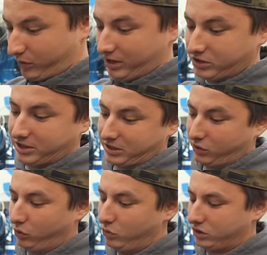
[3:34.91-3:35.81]
weird. It just has
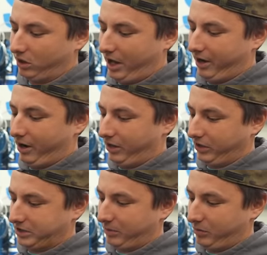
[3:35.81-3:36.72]
loose line on it,
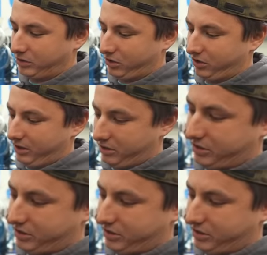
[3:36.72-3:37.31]
like somebody returned it or